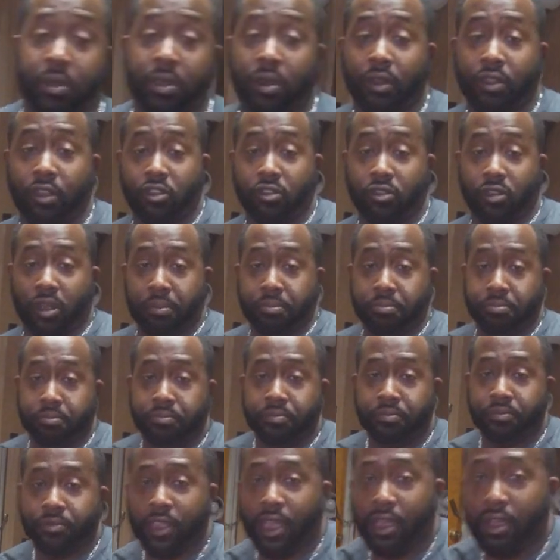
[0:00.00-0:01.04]
me on the trip.
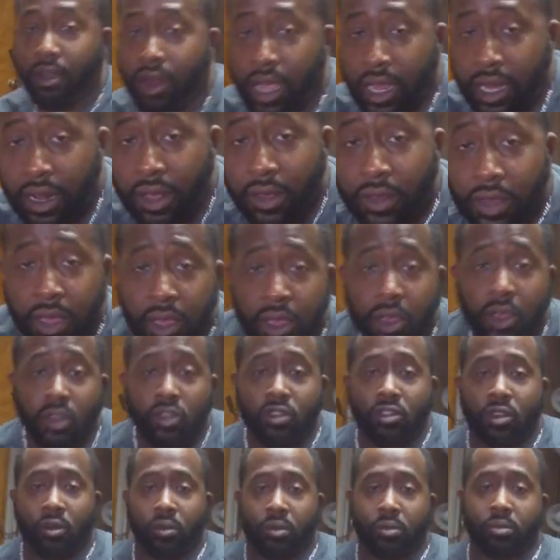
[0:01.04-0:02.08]
All right.
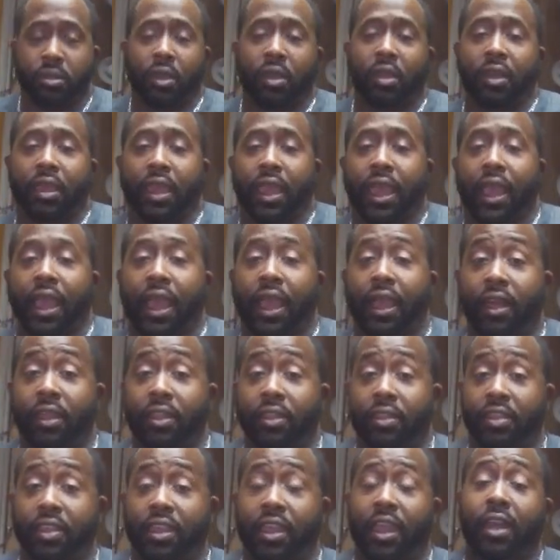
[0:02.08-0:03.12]
So
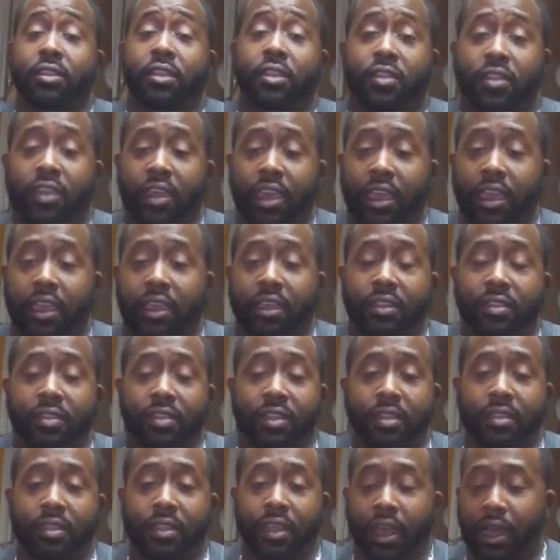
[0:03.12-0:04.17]
the other thing
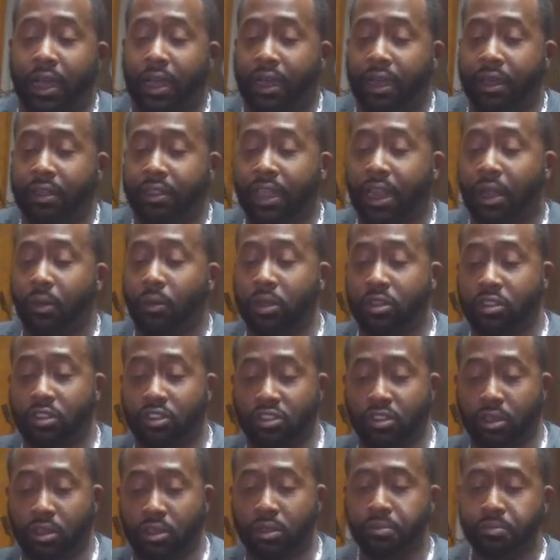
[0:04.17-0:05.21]
that I want to
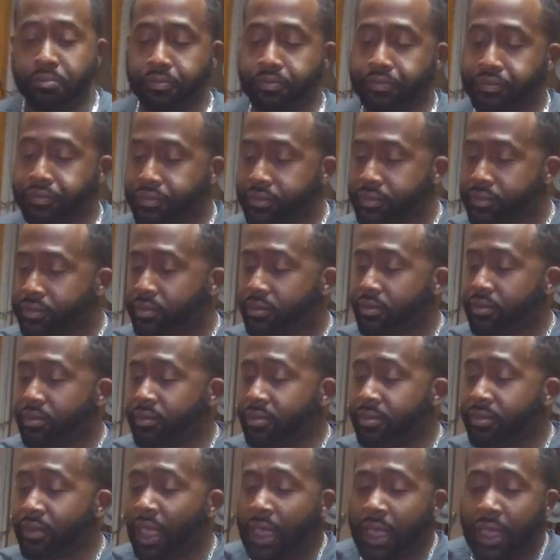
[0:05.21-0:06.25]
show you,
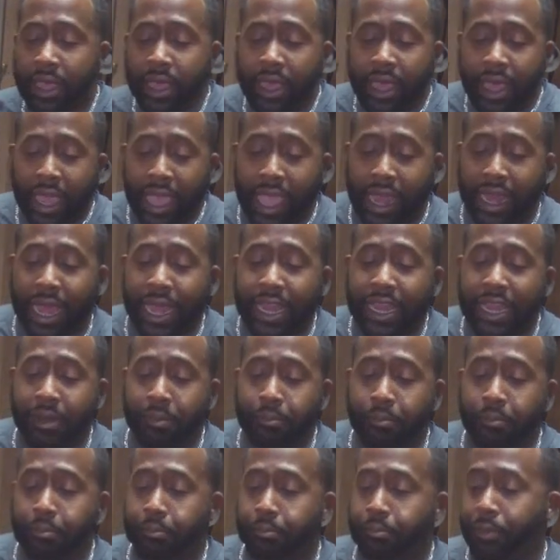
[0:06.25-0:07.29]
and I
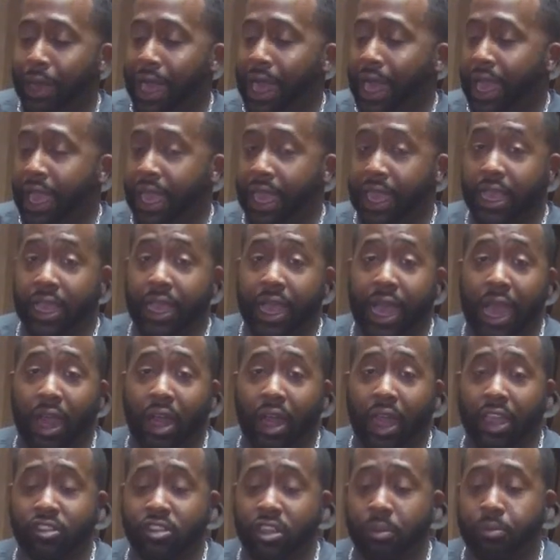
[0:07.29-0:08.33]
didn't buy, I'll
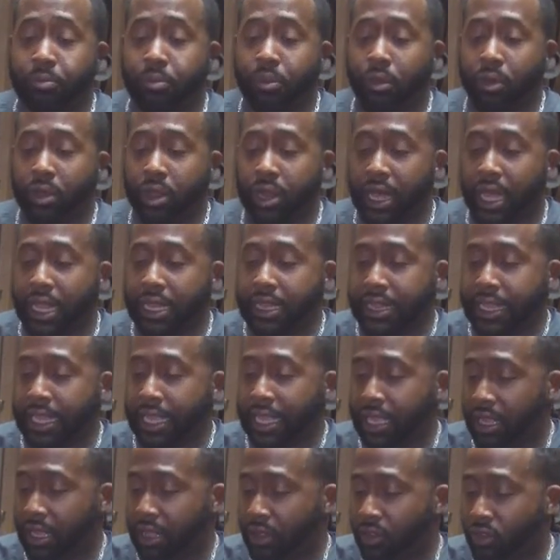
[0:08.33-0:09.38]
actually put a
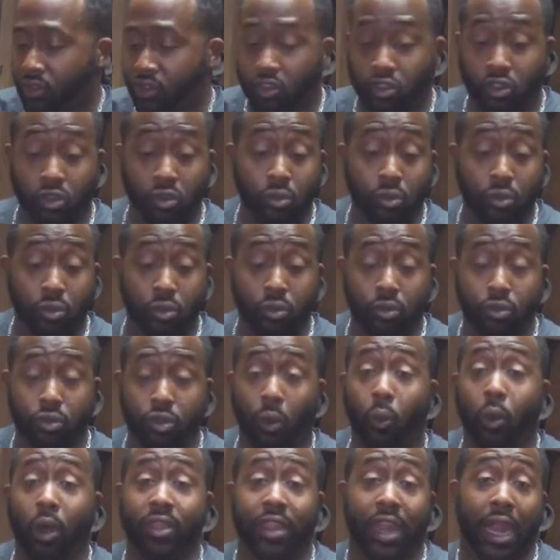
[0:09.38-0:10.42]
link to the
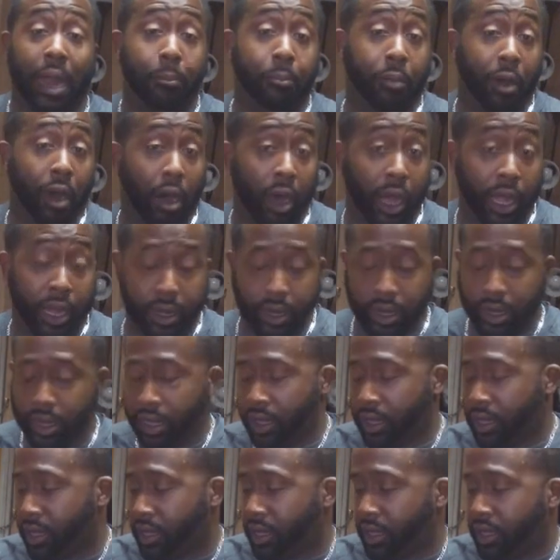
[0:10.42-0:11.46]
one that I bought.
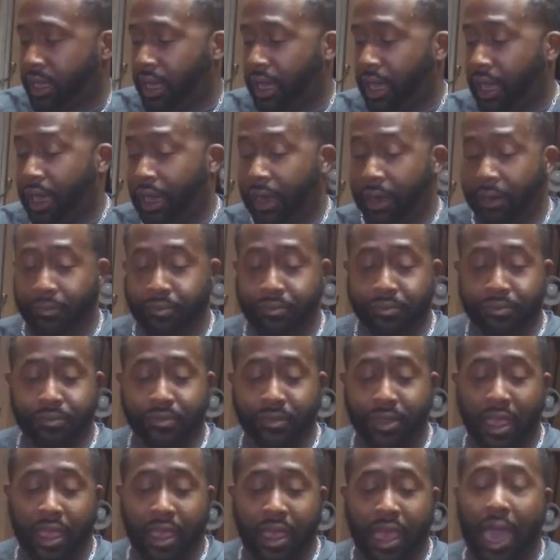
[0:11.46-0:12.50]

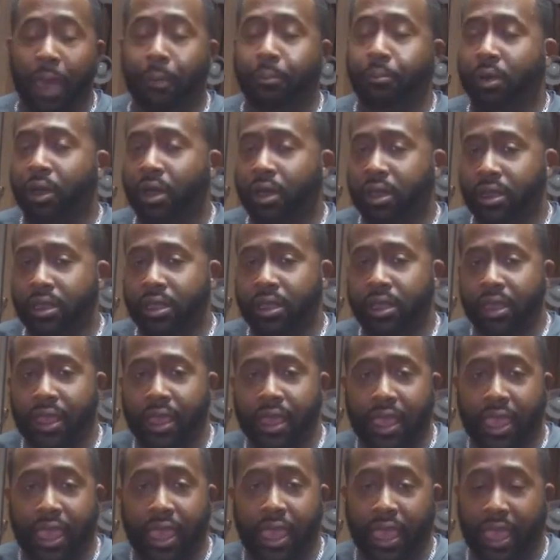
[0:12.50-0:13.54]
I bought
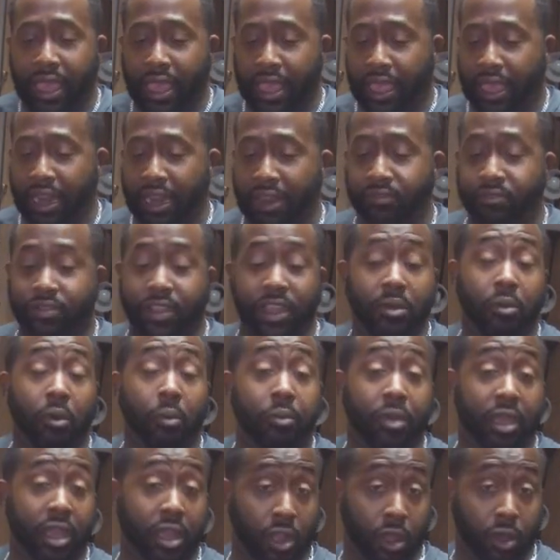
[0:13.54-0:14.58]
an
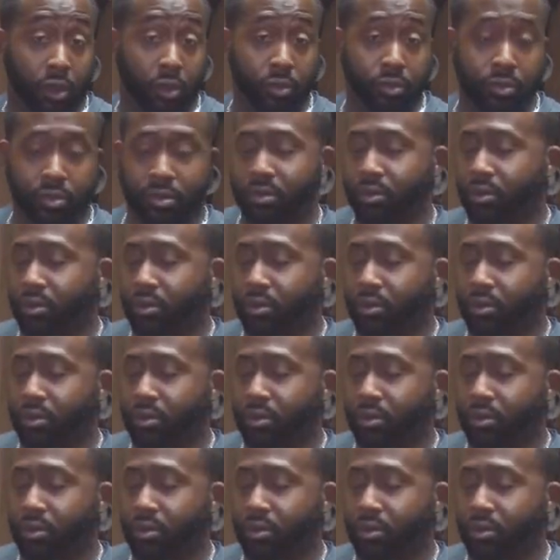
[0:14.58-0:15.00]
inflatable pillow,